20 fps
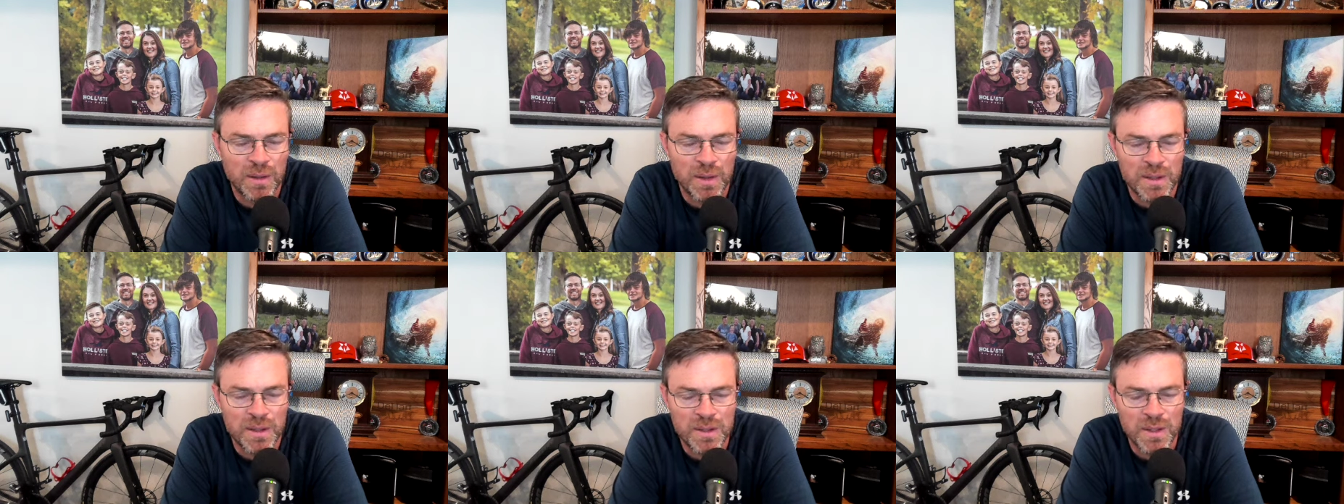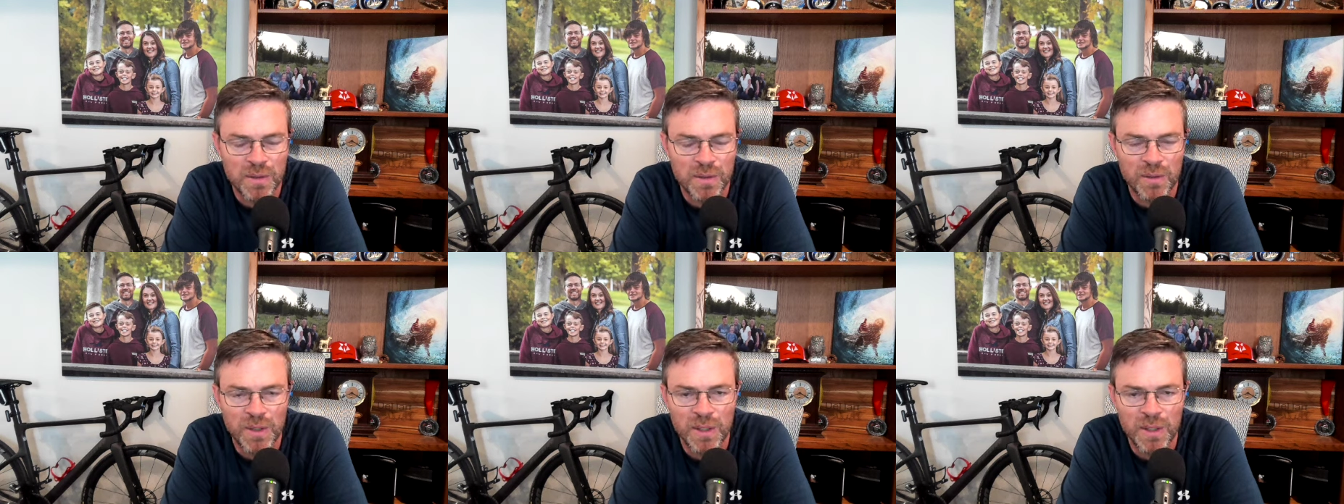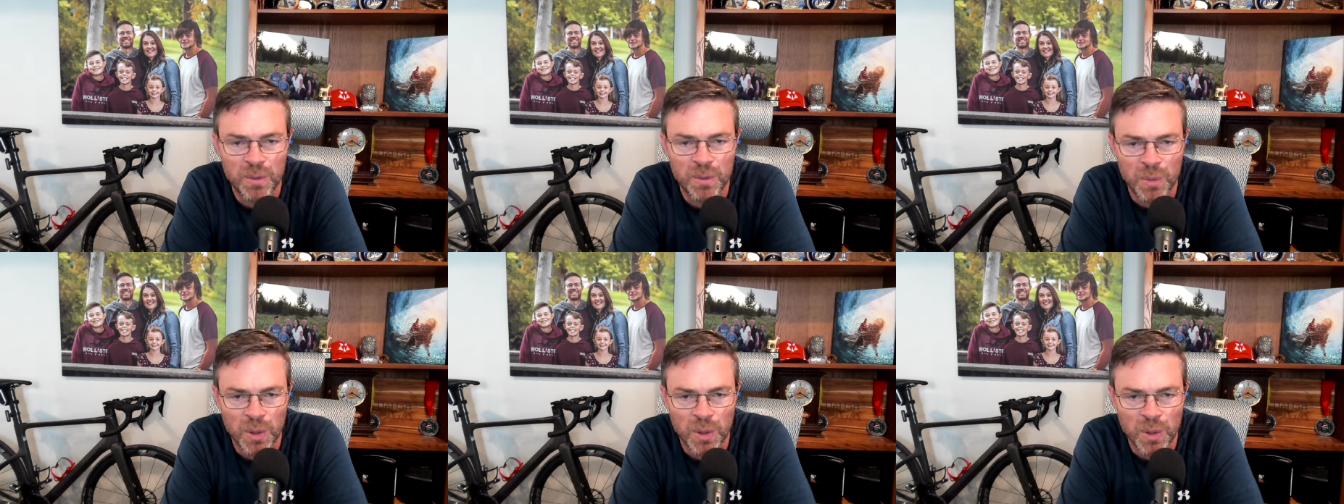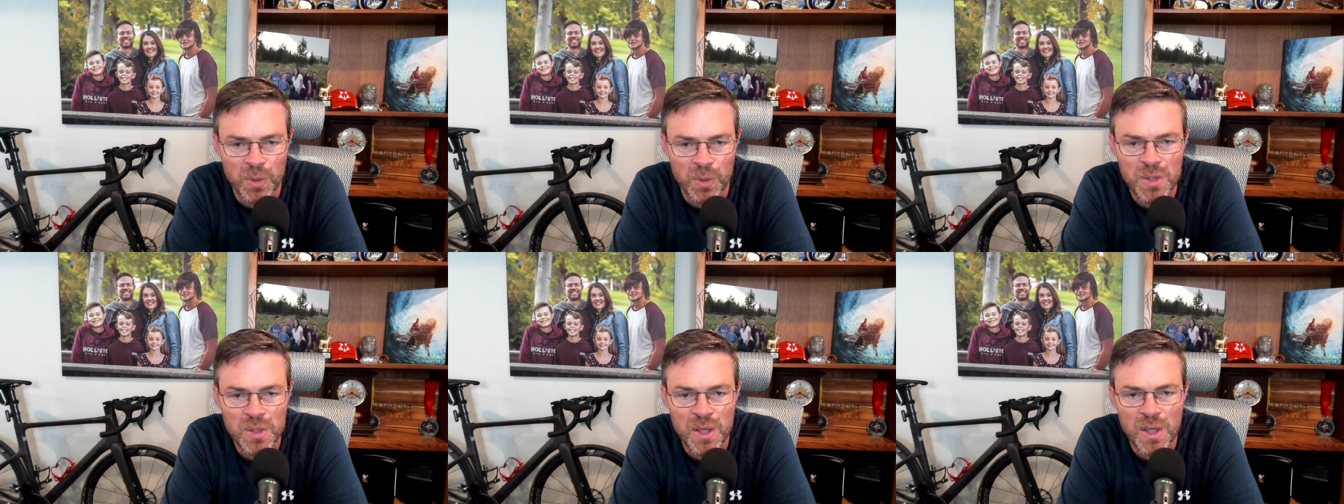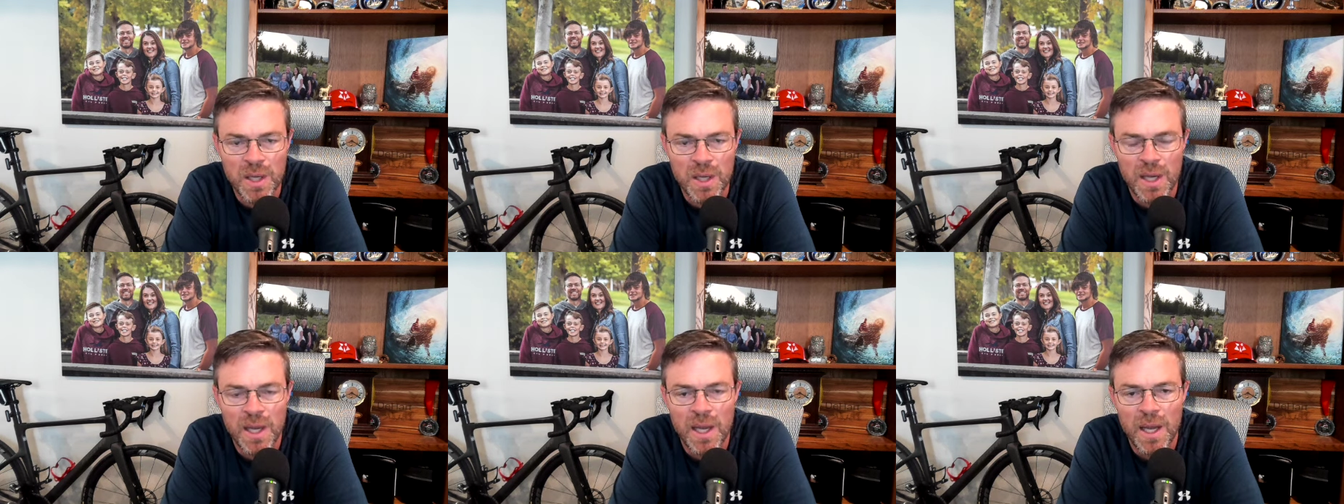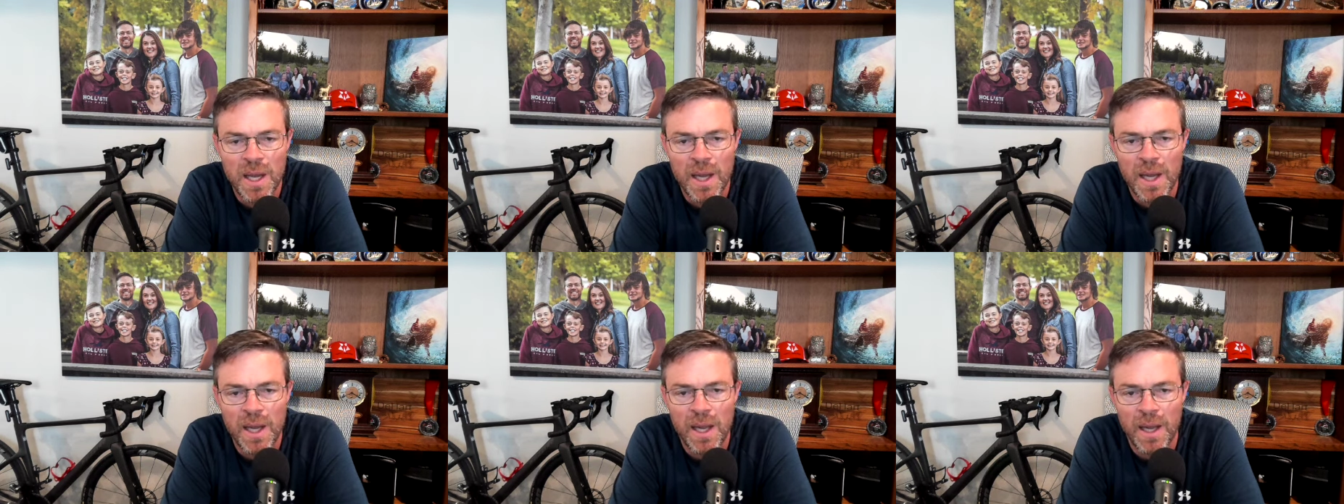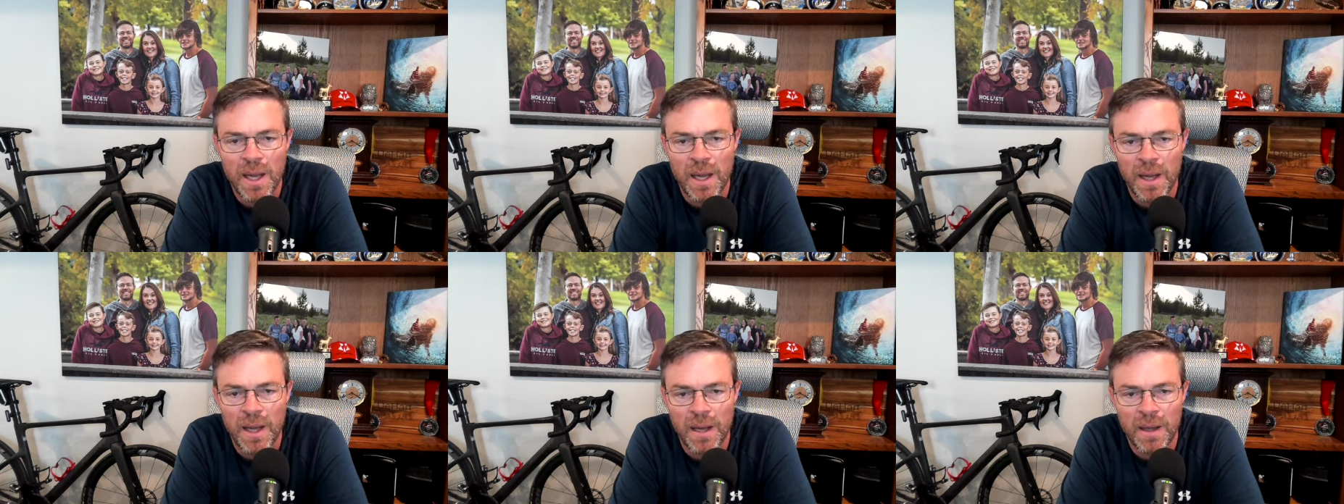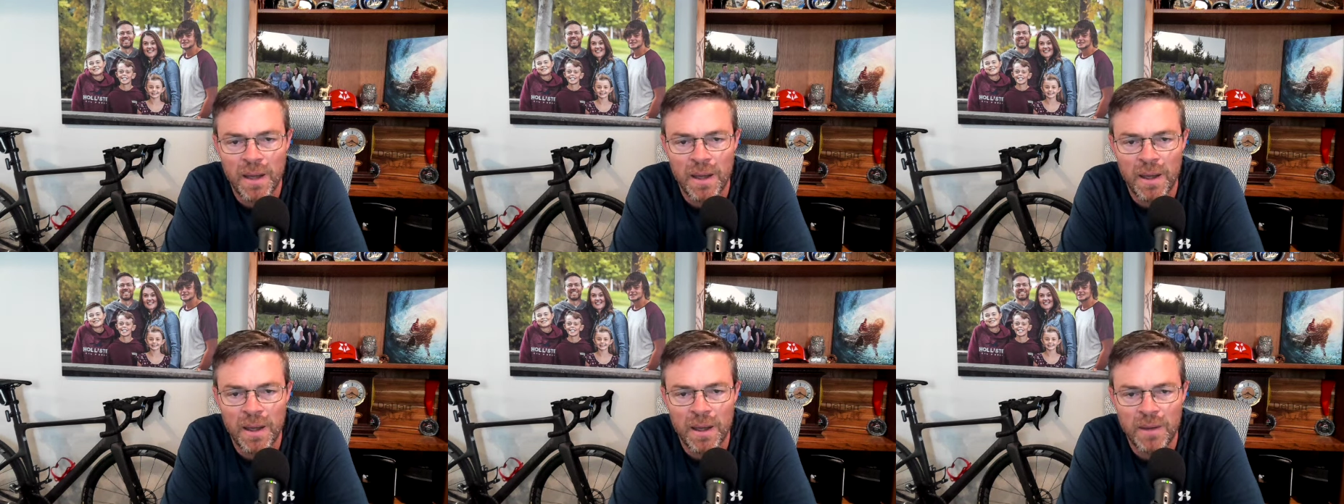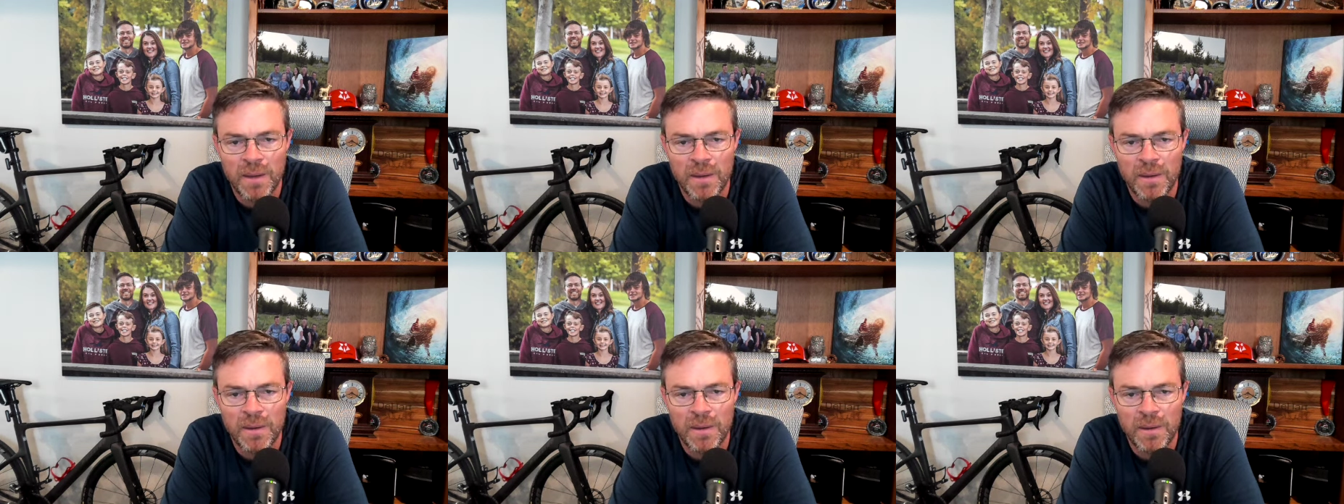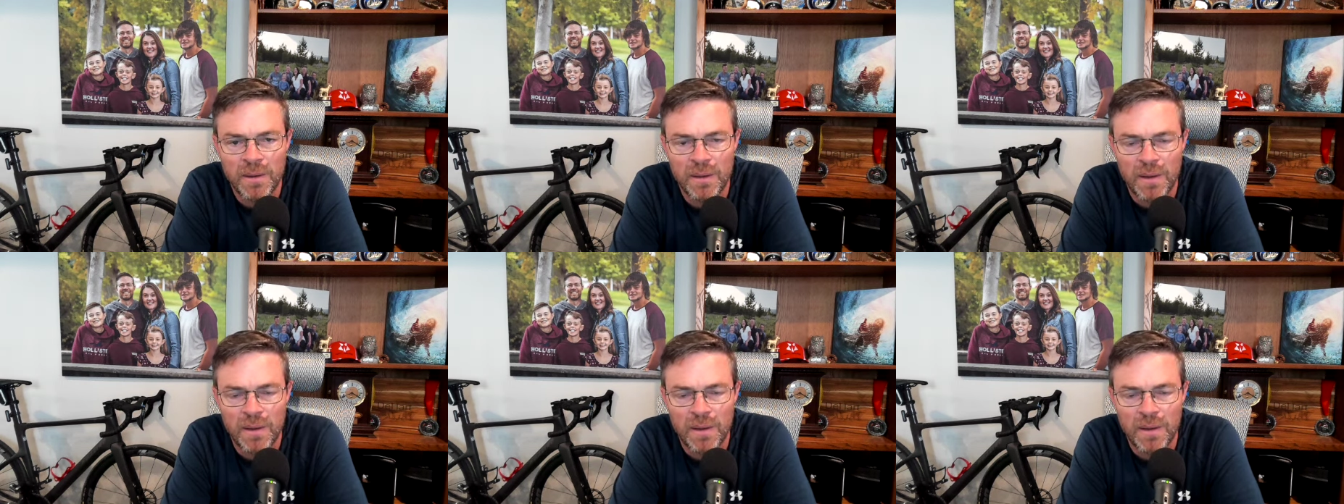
Thanksgiving Heroes, and